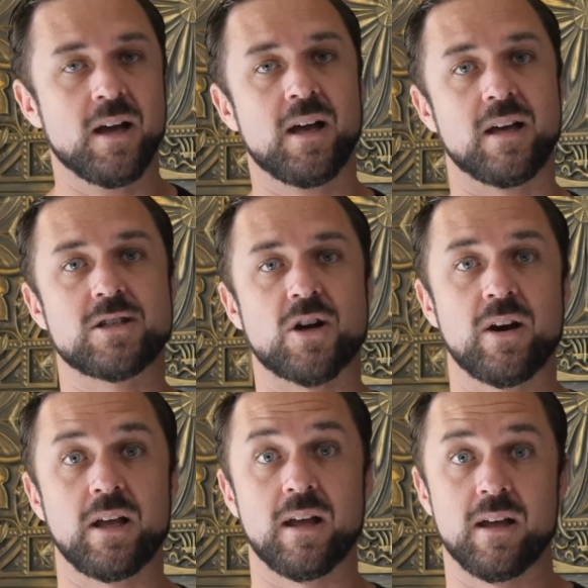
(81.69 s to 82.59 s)
and
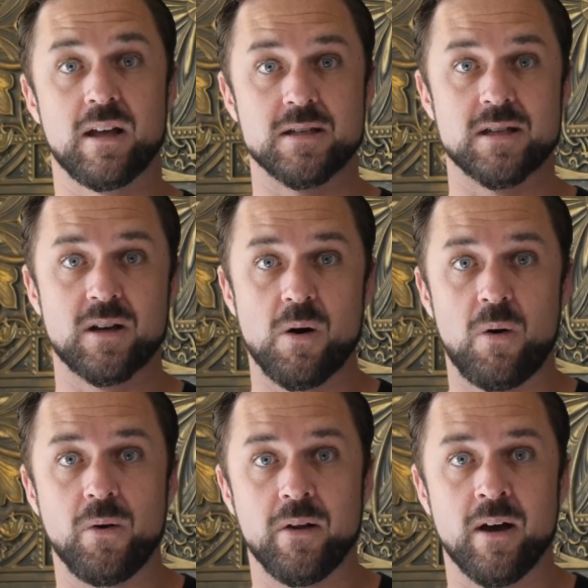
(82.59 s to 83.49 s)
turning it into
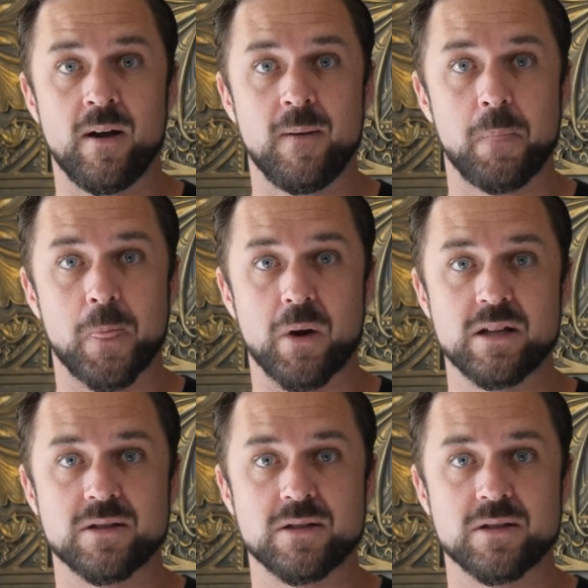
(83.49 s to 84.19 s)
gold, right?